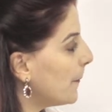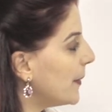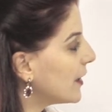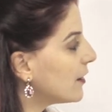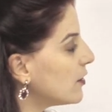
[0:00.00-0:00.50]

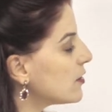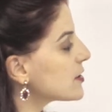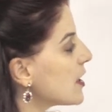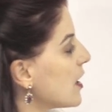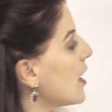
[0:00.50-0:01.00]
Because
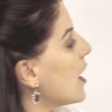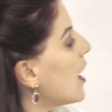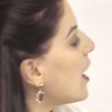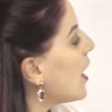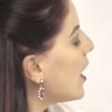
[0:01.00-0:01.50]

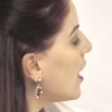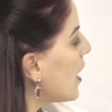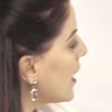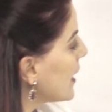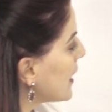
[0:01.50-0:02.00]

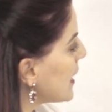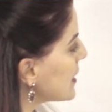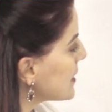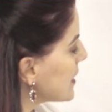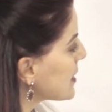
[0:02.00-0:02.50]

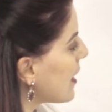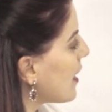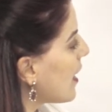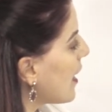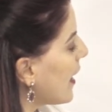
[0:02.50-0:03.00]
this is
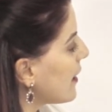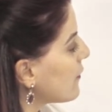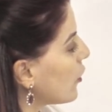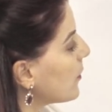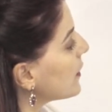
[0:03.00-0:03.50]
a
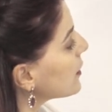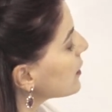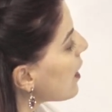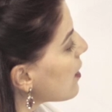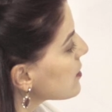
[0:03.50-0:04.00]
adverbial
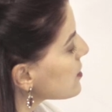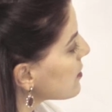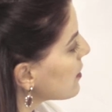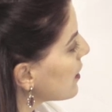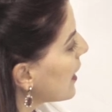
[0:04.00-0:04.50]
clause,
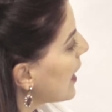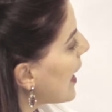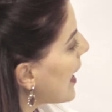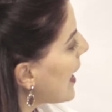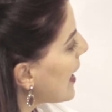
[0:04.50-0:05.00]

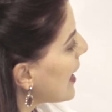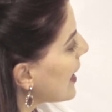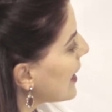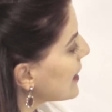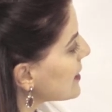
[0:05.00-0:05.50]

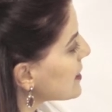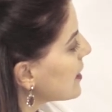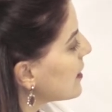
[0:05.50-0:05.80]
and